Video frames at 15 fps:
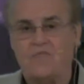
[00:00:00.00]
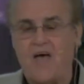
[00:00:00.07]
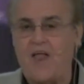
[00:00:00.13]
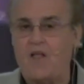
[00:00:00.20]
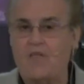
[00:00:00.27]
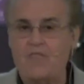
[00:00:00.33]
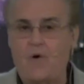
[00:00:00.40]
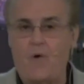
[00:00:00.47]
with
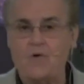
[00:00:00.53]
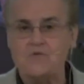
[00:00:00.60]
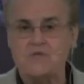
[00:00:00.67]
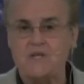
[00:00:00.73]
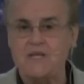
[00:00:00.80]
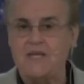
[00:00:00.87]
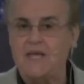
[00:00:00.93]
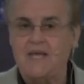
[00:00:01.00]
that
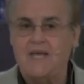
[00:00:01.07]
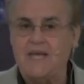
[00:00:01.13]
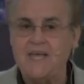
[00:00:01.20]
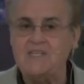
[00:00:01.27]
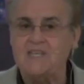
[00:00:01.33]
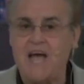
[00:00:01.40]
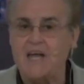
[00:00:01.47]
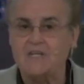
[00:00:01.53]
authority,
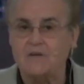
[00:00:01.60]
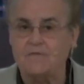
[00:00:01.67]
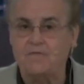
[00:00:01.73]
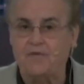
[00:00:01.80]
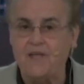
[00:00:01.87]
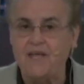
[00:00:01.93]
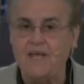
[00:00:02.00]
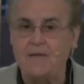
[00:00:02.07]
he's got to
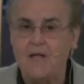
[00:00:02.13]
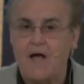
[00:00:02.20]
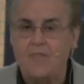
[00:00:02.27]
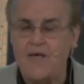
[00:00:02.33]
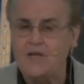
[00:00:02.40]
flee.